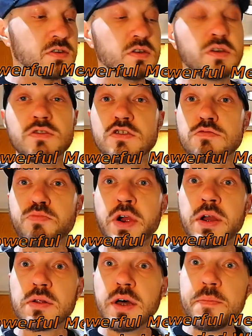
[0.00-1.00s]
You can
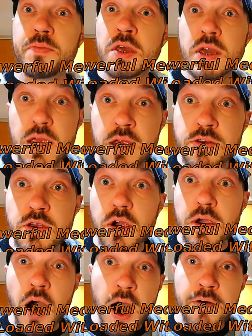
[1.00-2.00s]
sprinkle it in your
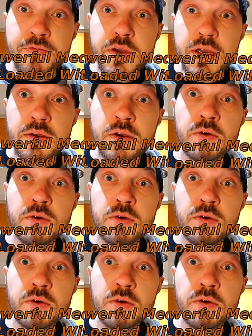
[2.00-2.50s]
coffee